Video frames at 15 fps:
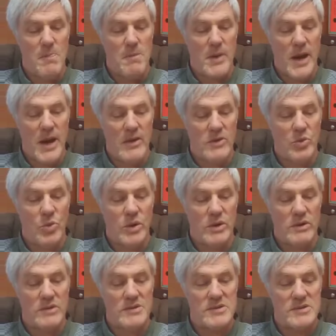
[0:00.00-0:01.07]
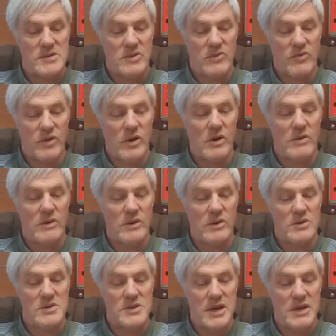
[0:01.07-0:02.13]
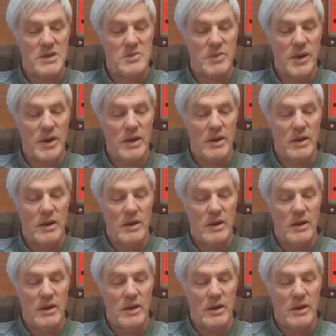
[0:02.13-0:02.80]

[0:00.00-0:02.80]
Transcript: My other witness is the Father who sent me."